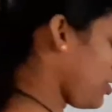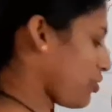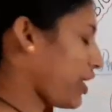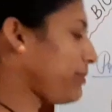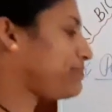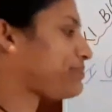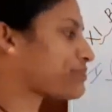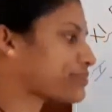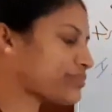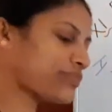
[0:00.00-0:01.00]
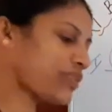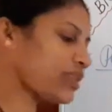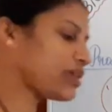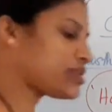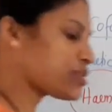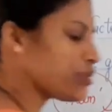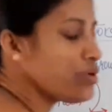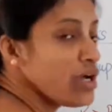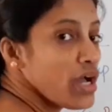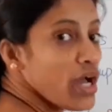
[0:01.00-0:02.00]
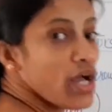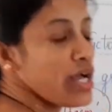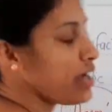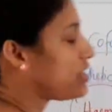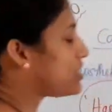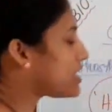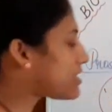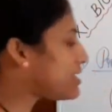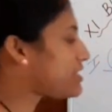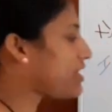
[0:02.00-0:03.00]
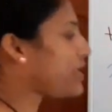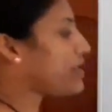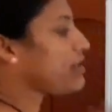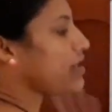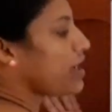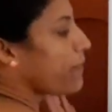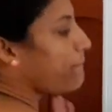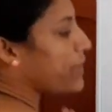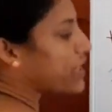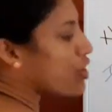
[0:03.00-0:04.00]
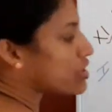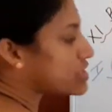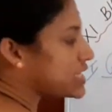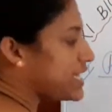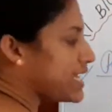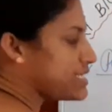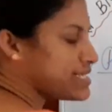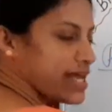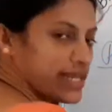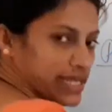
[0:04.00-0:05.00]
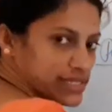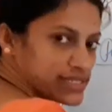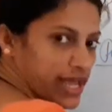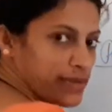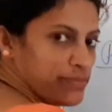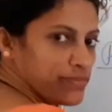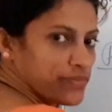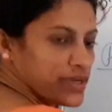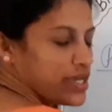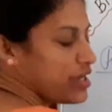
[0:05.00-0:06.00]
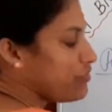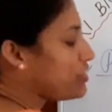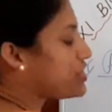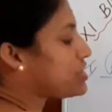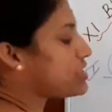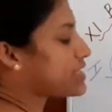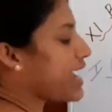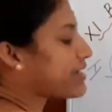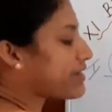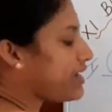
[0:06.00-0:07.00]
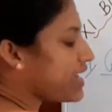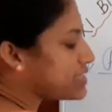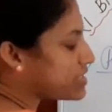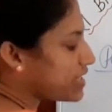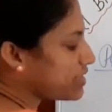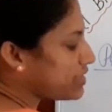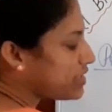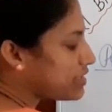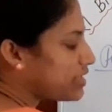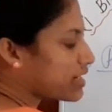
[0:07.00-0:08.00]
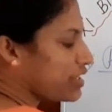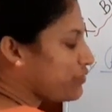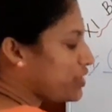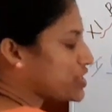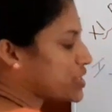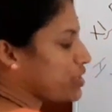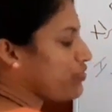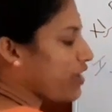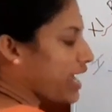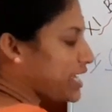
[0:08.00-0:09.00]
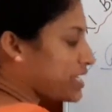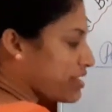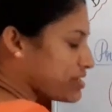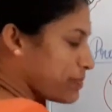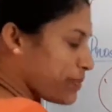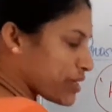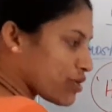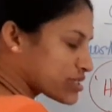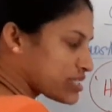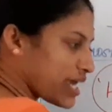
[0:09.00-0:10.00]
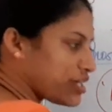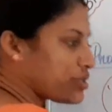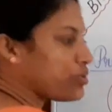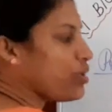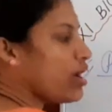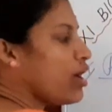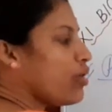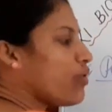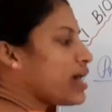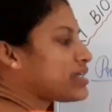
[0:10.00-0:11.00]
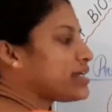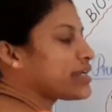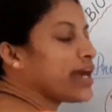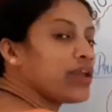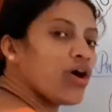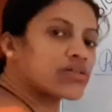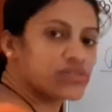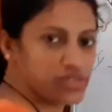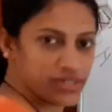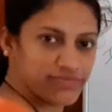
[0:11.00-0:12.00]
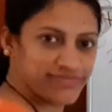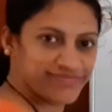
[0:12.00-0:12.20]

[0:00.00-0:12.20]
Okay, so just listen here. Peroxidase is an enzyme which is catalyzing the conversion of hydrogen peroxide to water and oxygen.